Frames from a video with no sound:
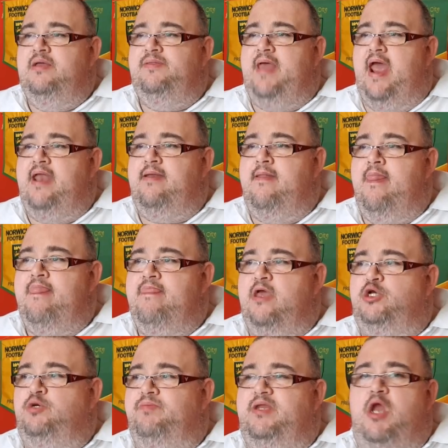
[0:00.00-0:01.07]
then
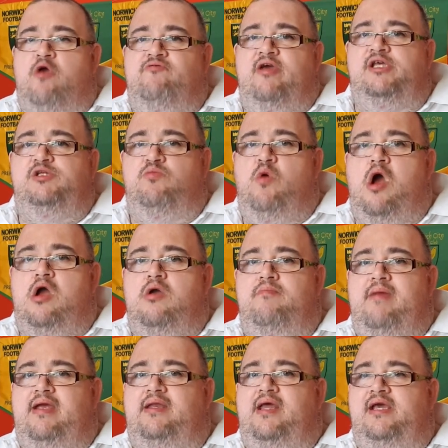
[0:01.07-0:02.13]
there should be no reason why I can
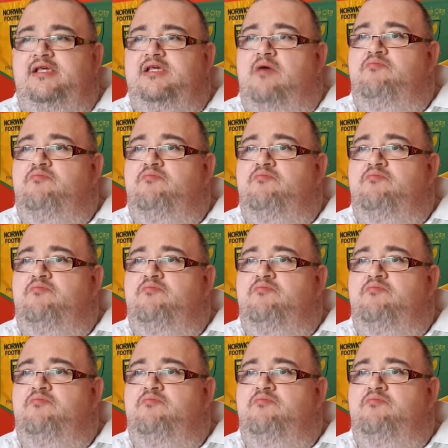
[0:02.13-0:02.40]
make these.